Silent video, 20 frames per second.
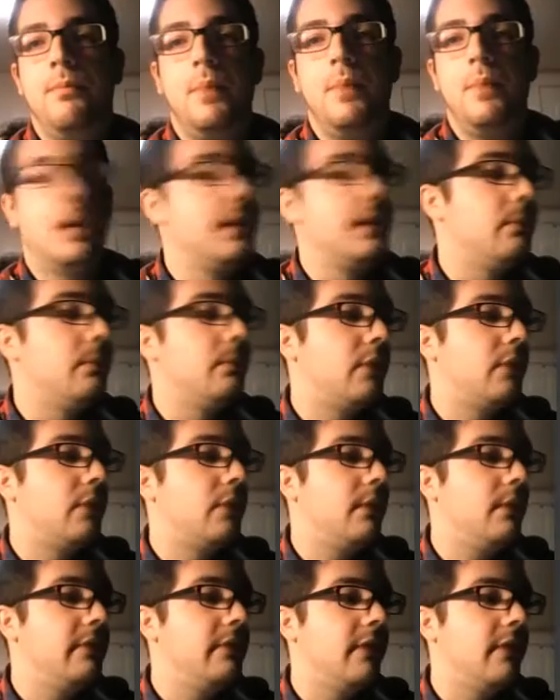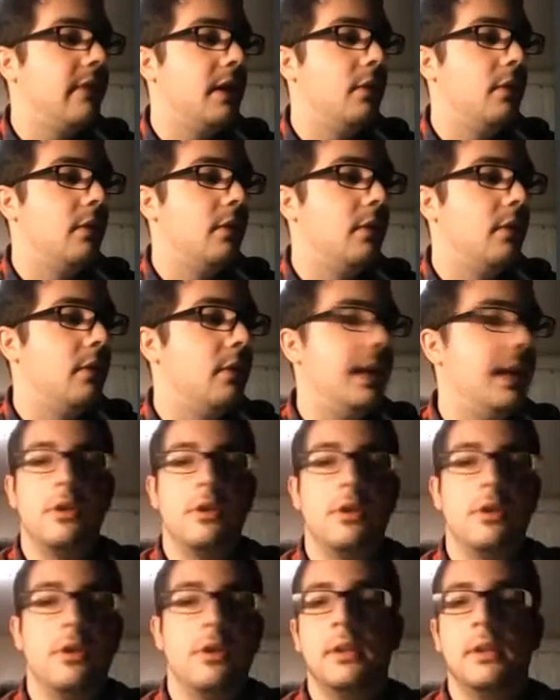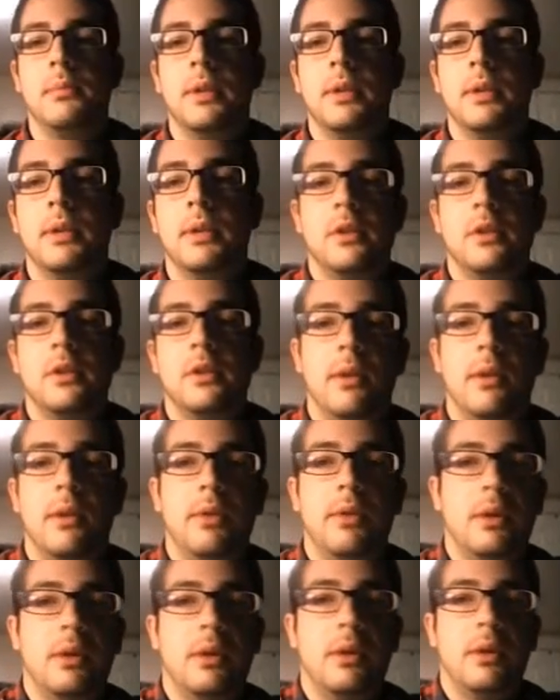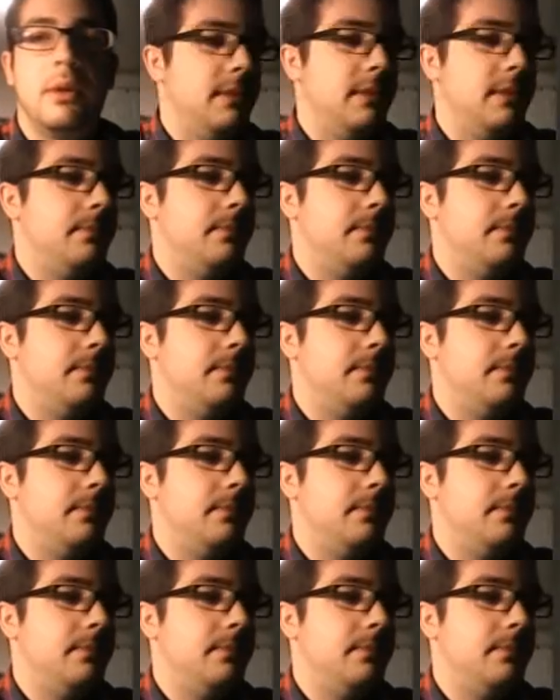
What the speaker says: But he'll probably find a home in there just because he plays so well with equipment.